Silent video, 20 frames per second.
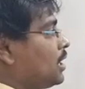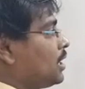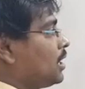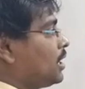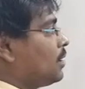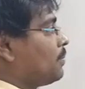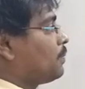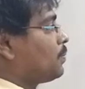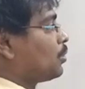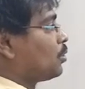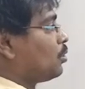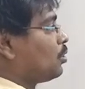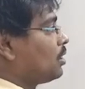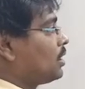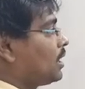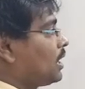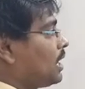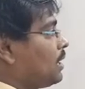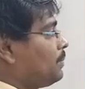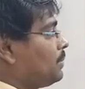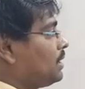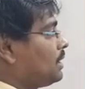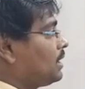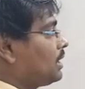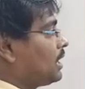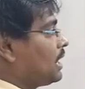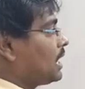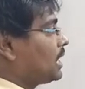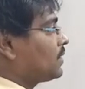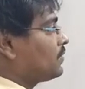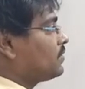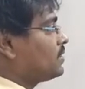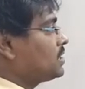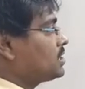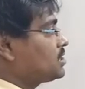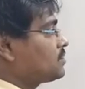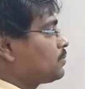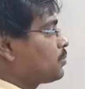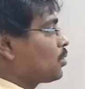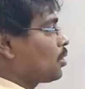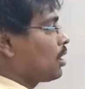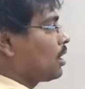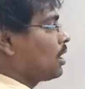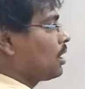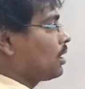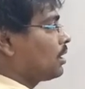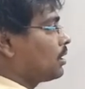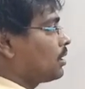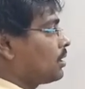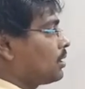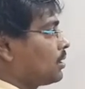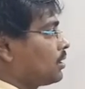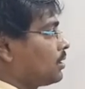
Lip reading: a programming language Prolog.